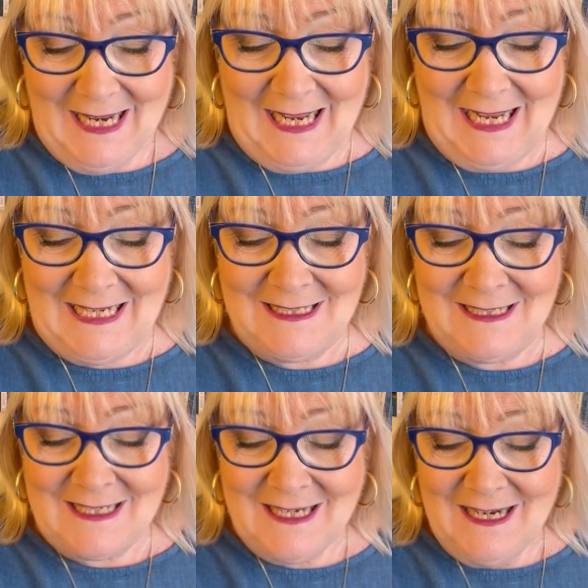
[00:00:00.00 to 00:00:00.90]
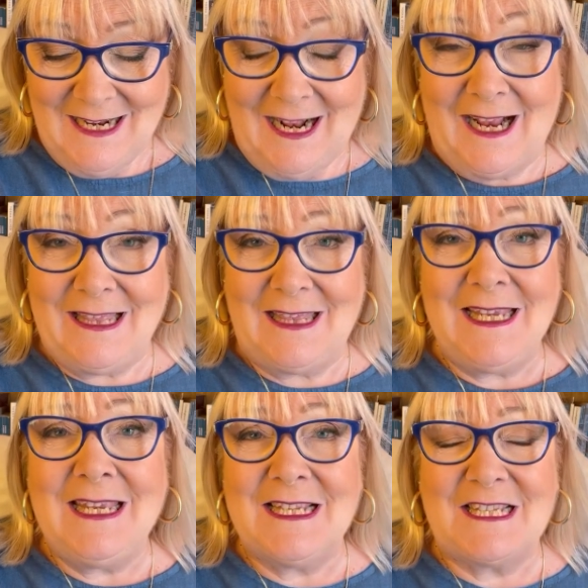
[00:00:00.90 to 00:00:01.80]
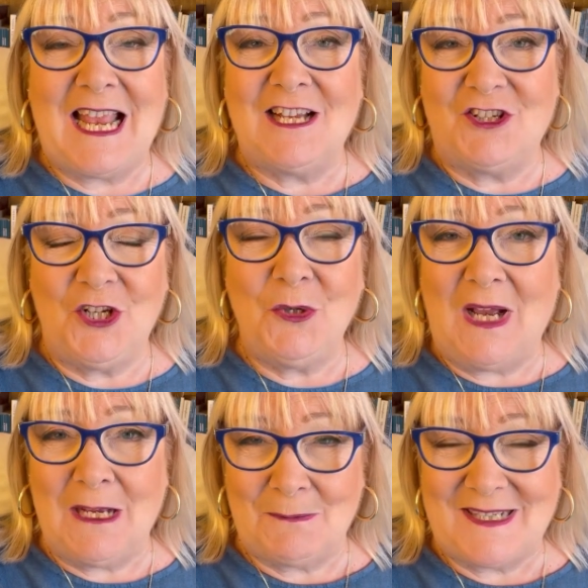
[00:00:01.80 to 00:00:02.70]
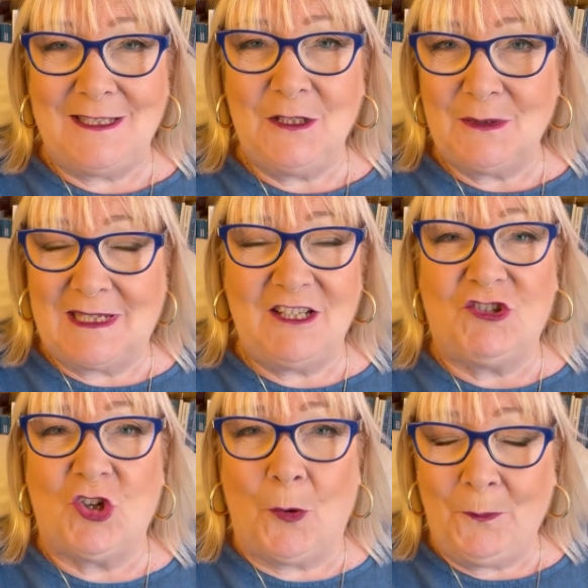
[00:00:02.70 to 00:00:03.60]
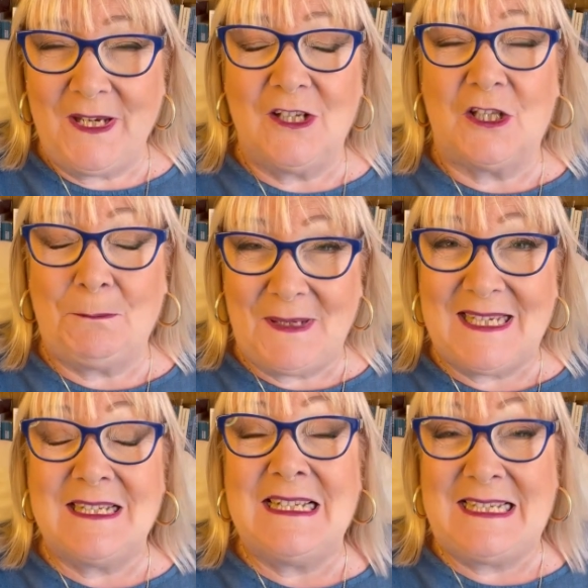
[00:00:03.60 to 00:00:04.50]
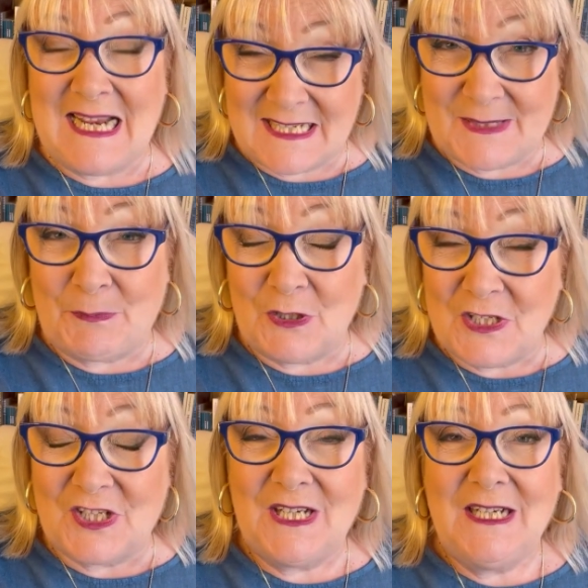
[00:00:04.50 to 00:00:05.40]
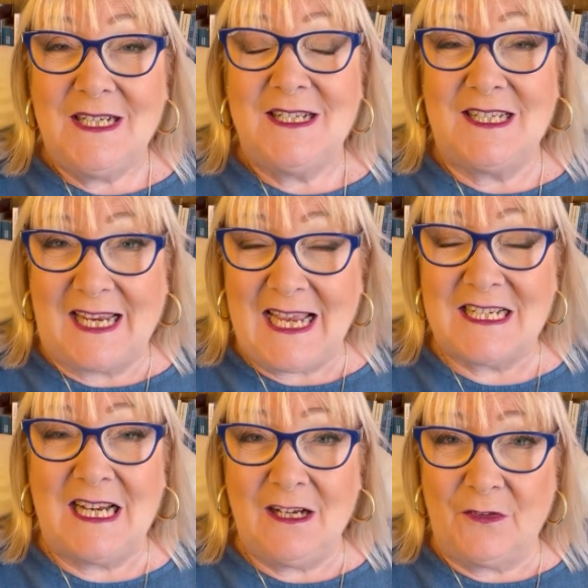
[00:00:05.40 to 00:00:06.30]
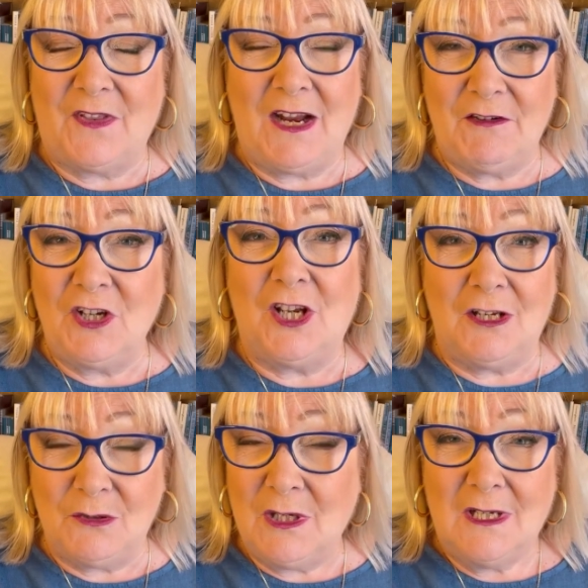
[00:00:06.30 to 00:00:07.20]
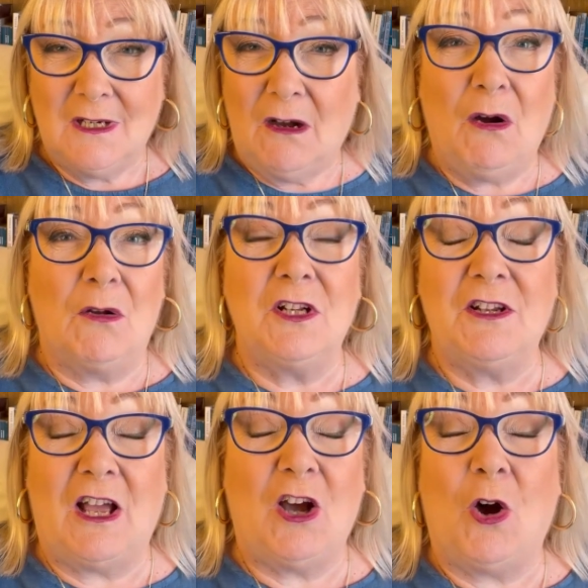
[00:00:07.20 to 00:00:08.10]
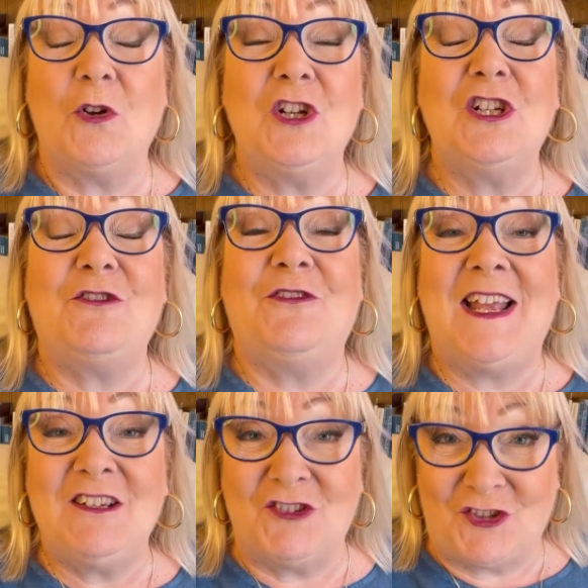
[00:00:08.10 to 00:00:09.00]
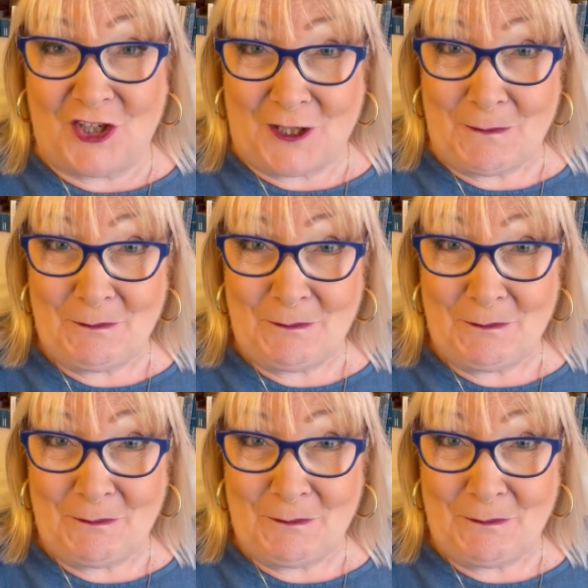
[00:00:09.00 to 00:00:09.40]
And I think it's had you absolutely chomping at the bit and desperate to get out there and go on an adventure.